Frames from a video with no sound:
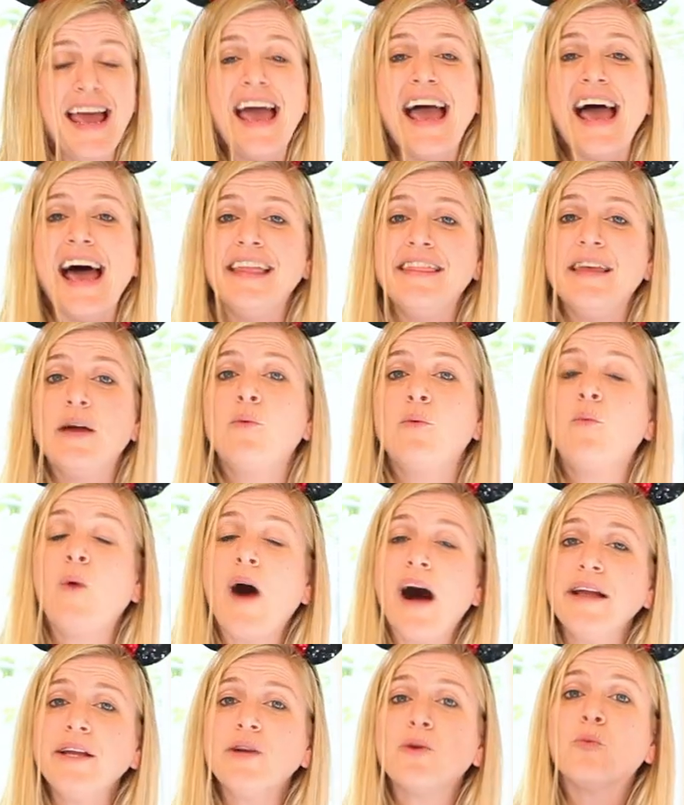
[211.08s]
And then
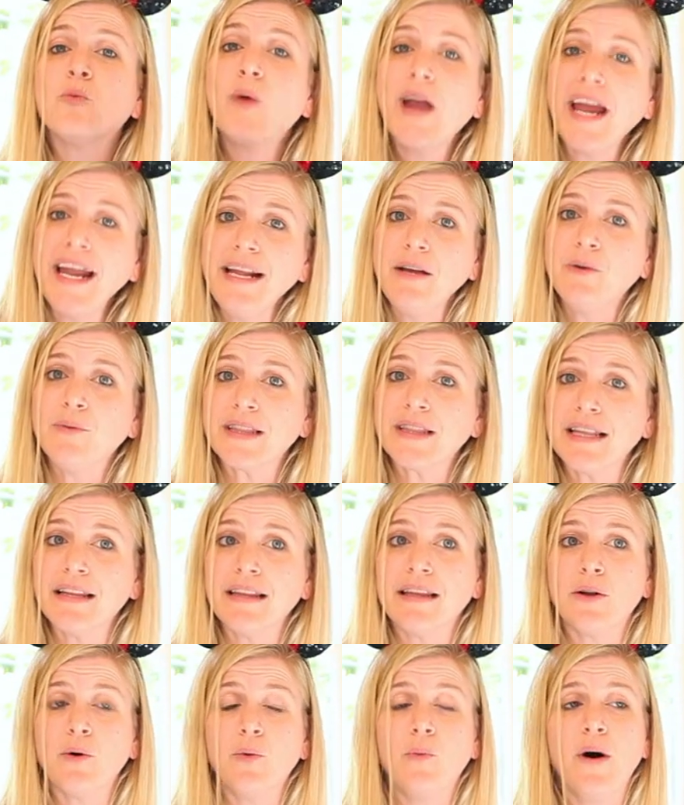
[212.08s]
while you're waiting with the
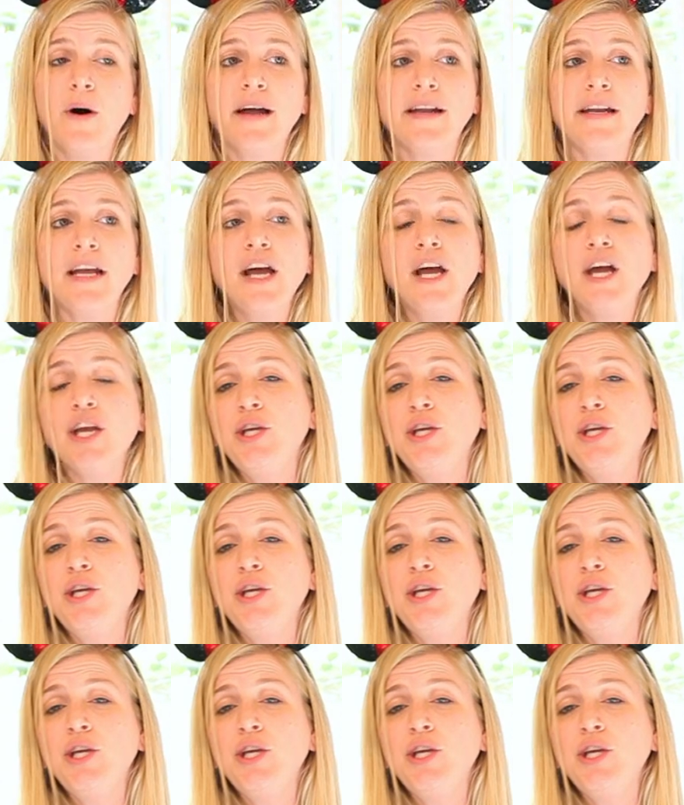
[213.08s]
little one,